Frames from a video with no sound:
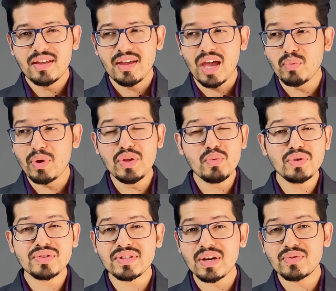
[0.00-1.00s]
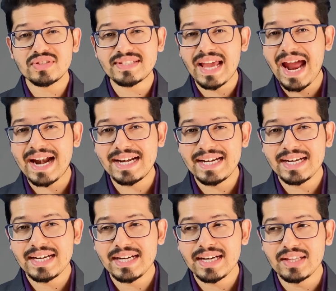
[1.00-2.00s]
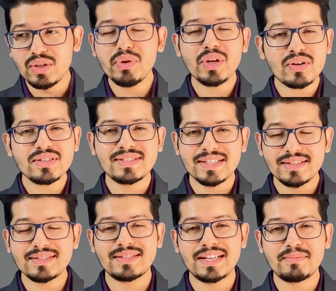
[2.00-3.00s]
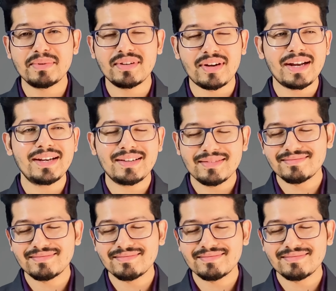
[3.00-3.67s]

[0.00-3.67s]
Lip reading: and when you want to sound sad, you will not say this statement, right?